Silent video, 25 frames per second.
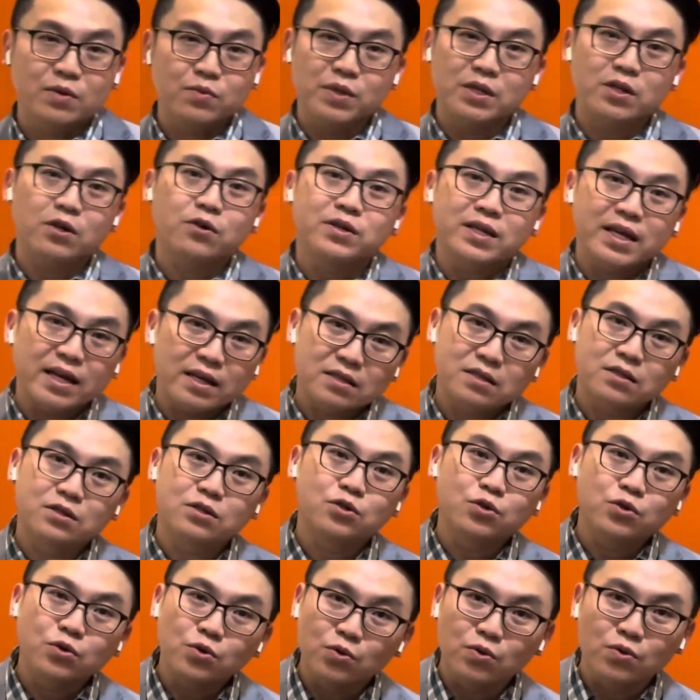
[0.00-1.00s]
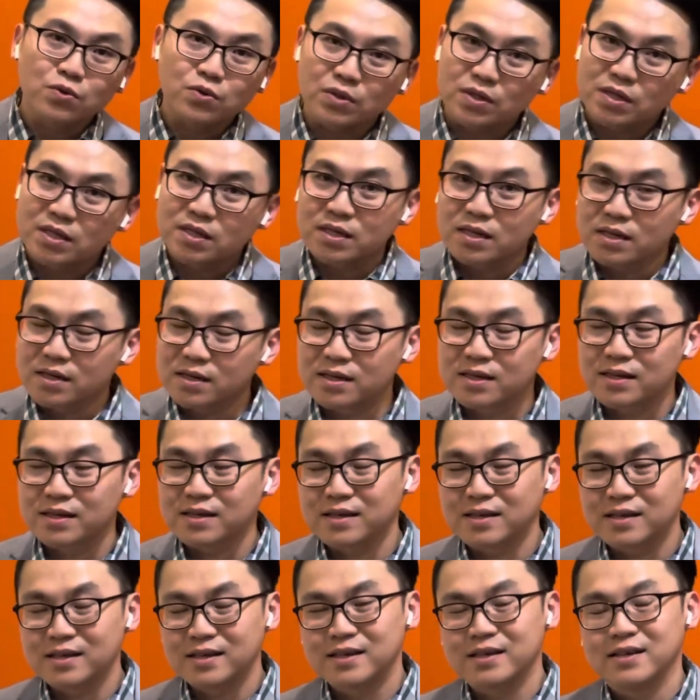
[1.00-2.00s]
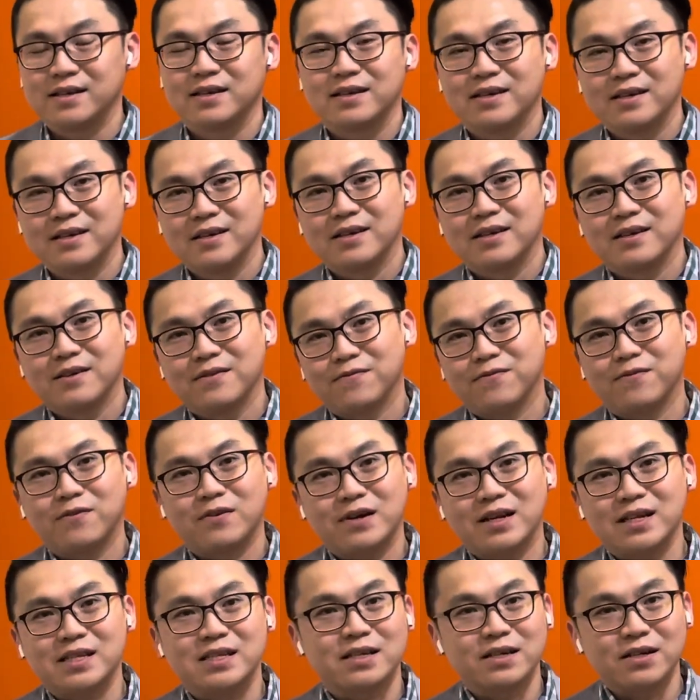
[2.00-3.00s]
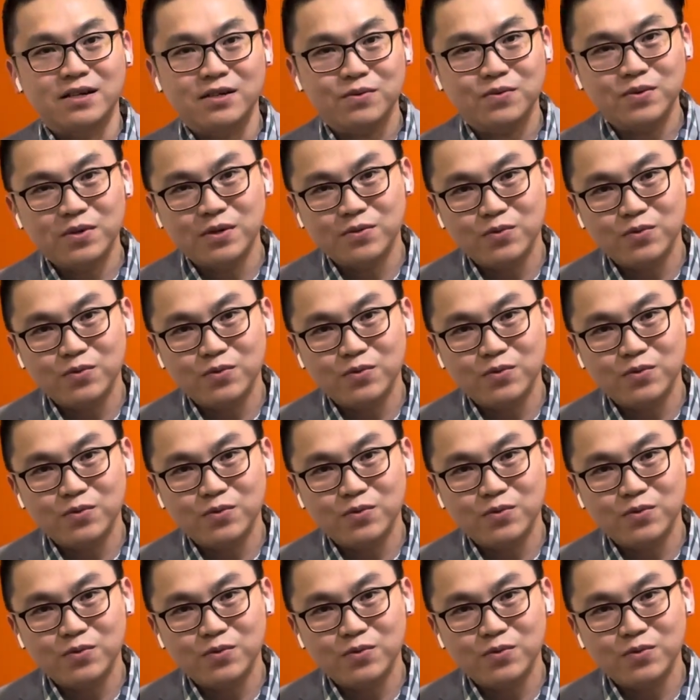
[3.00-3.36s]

we don't get to choose for ourselves.